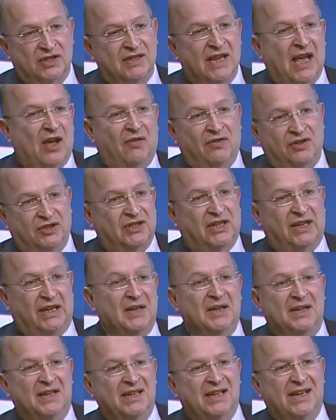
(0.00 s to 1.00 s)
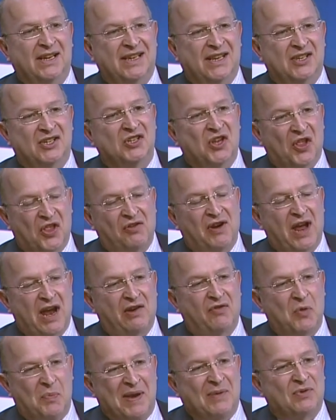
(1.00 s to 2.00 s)
And that obviously is another area
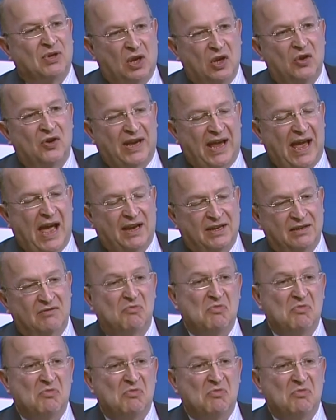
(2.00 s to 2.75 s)
for people to look at.